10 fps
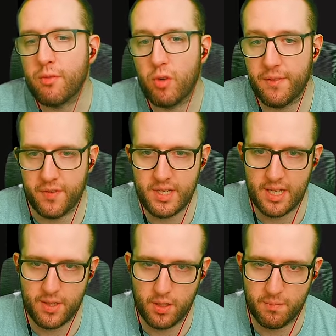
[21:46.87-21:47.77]
Rift
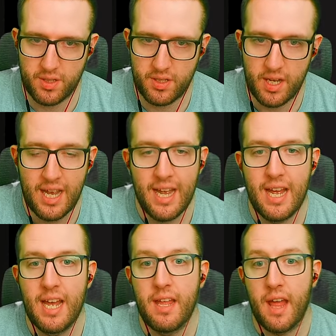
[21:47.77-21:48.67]
setups.
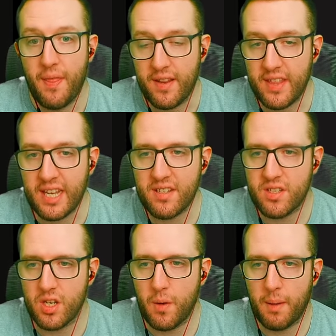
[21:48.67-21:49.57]
And then these
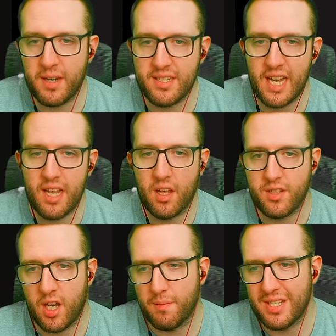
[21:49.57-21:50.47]
two, I'm going to say are like
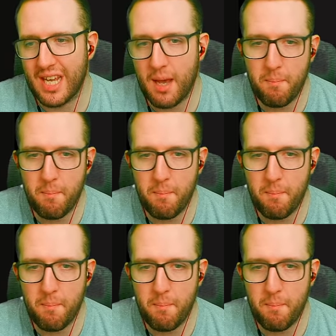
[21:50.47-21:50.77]
top tier.